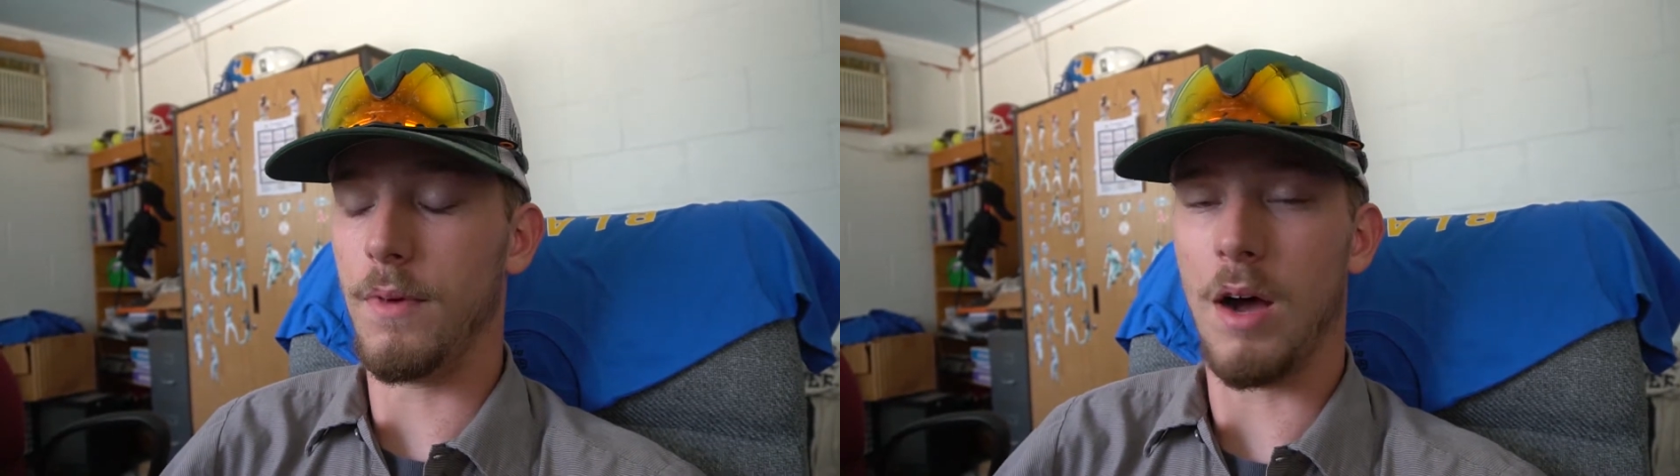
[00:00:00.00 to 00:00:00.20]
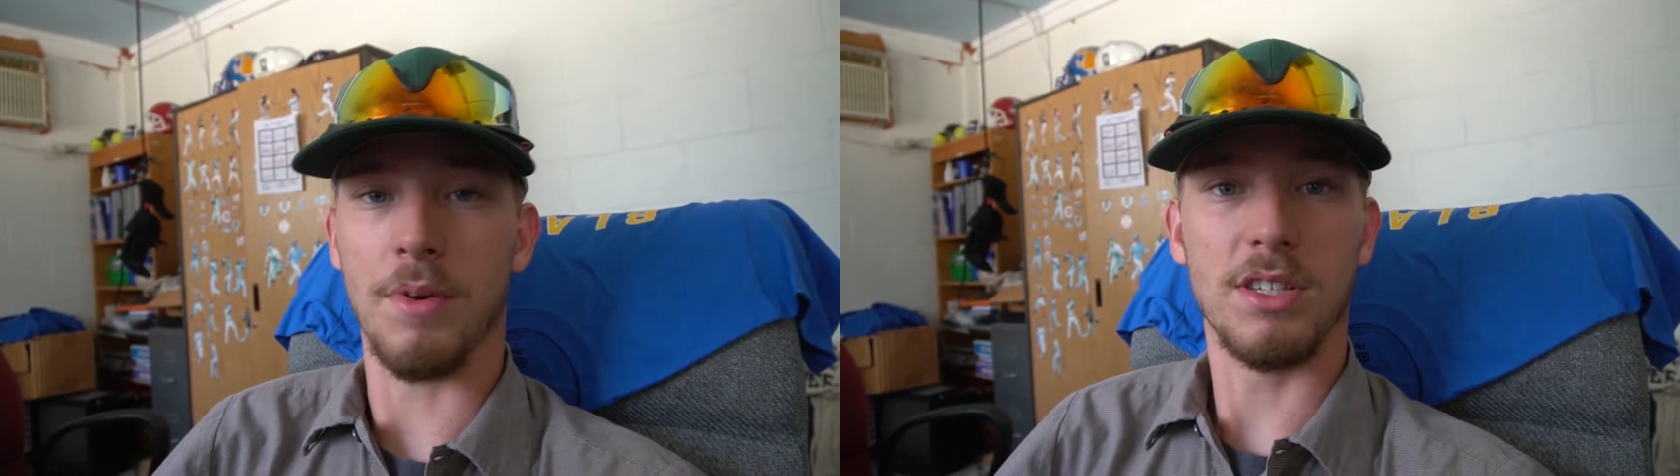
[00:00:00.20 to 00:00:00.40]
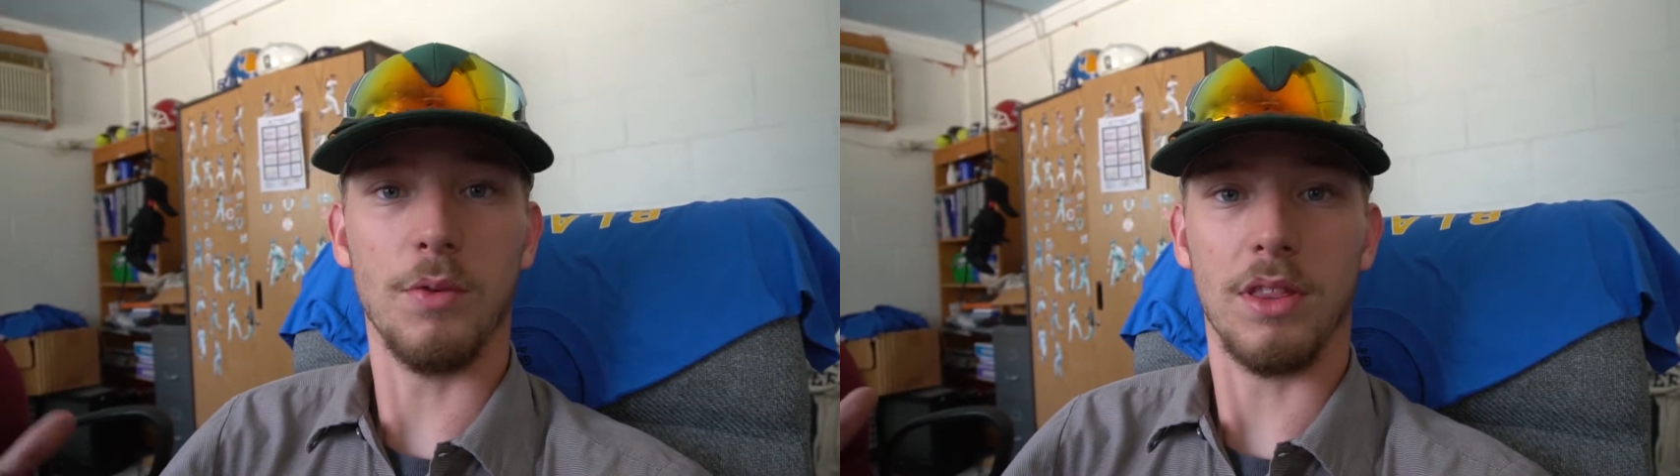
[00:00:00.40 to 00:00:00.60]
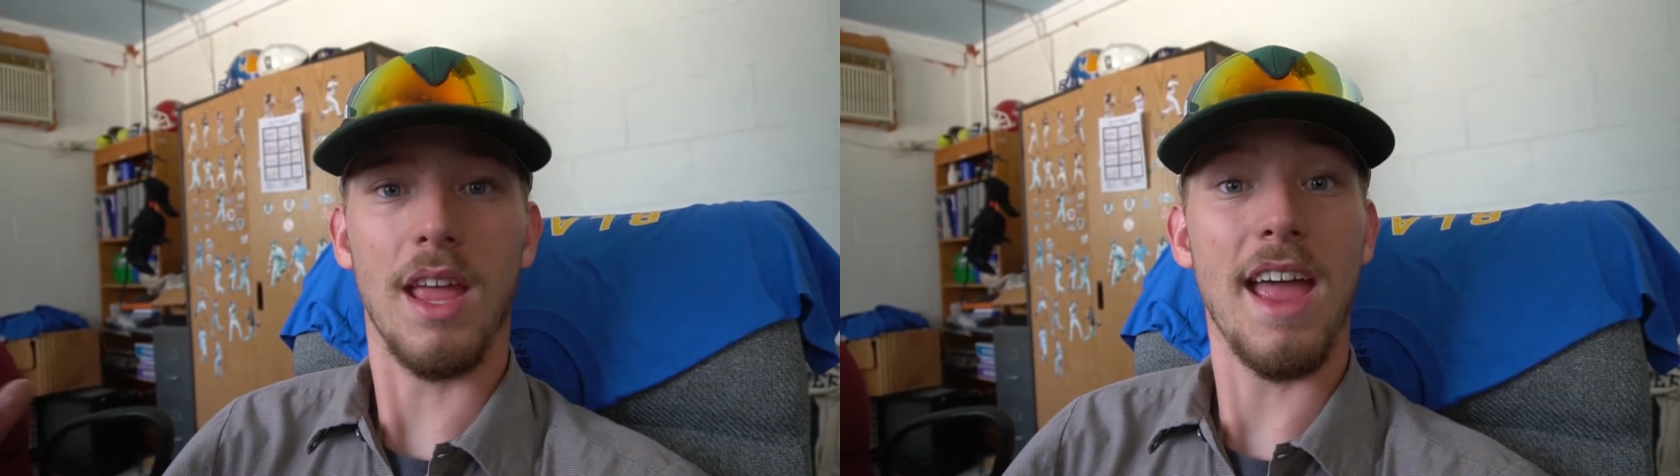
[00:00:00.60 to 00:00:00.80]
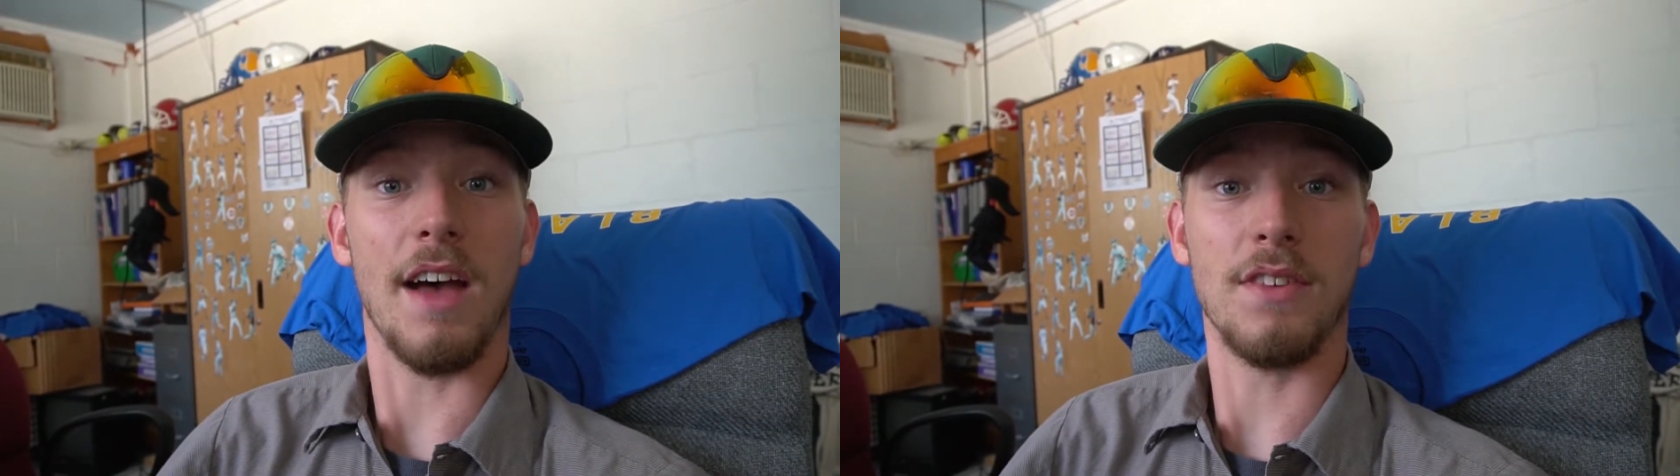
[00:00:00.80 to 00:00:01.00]
gonna see what
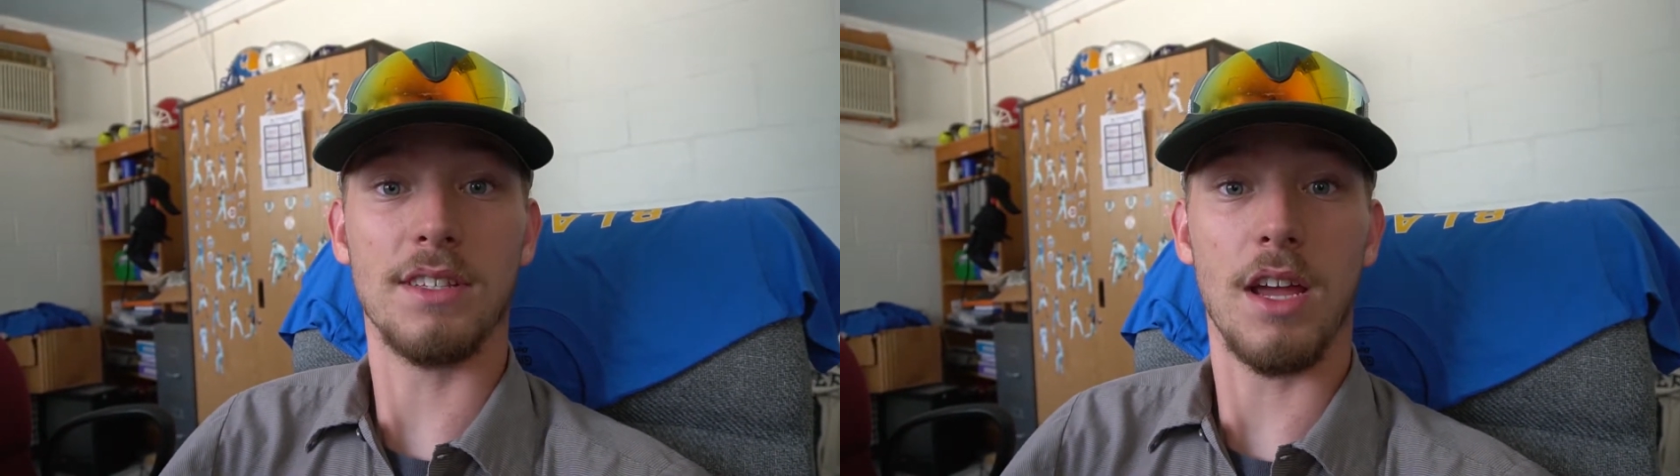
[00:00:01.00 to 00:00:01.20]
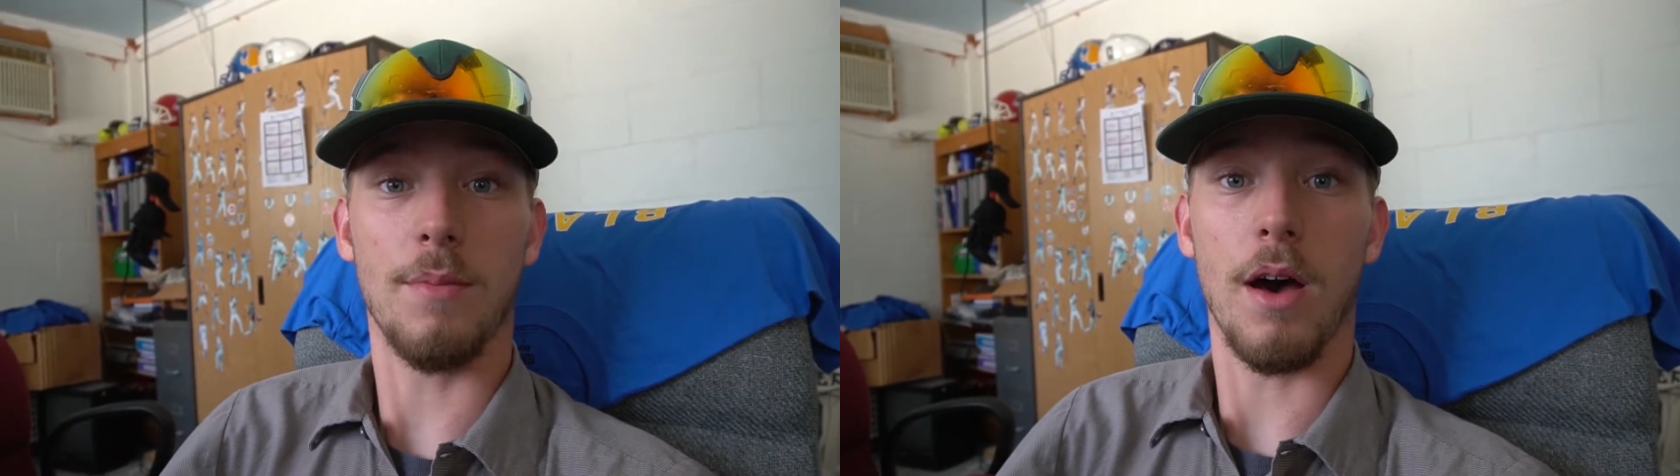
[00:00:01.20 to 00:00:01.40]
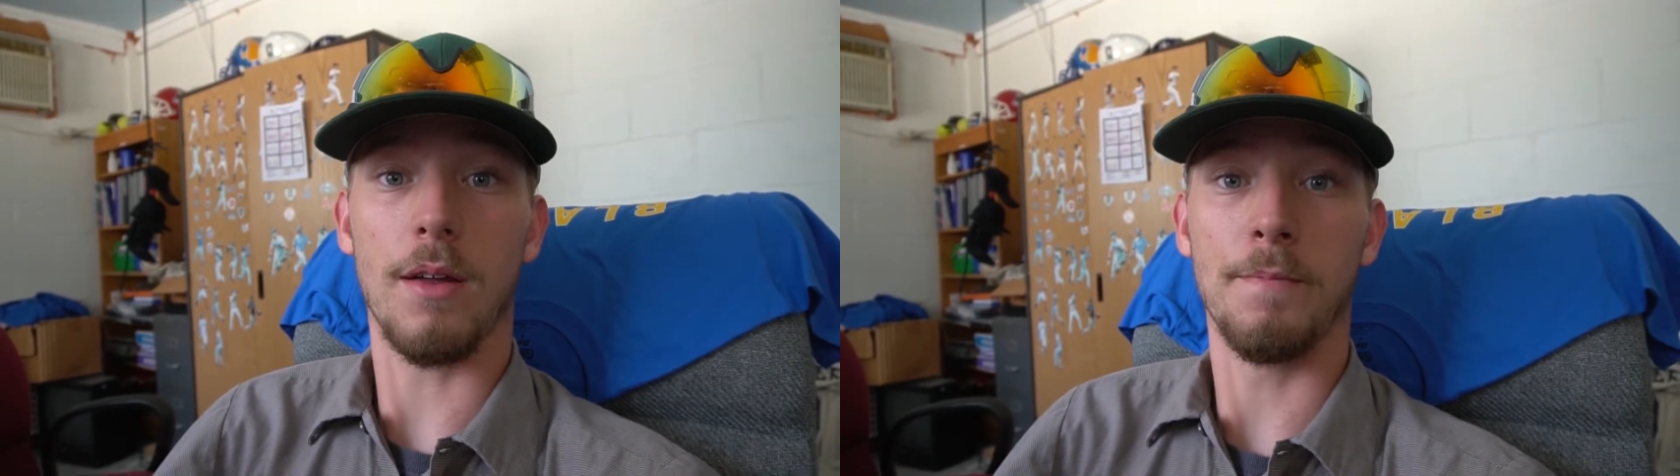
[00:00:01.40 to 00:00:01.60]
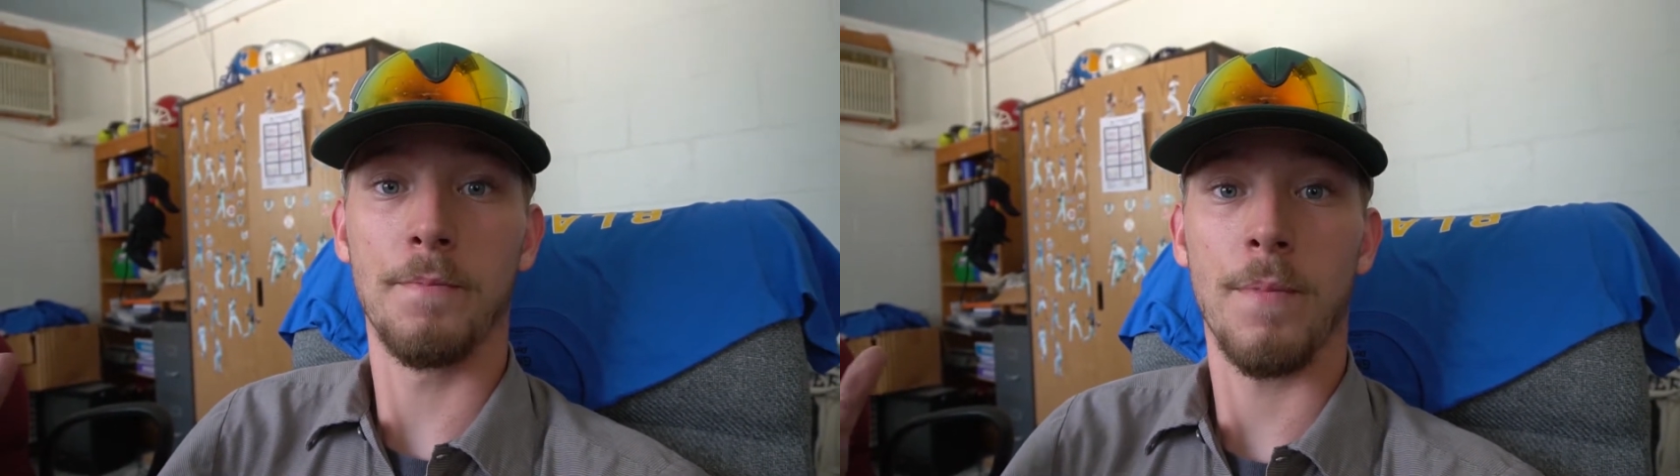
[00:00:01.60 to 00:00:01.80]
they have to say about it.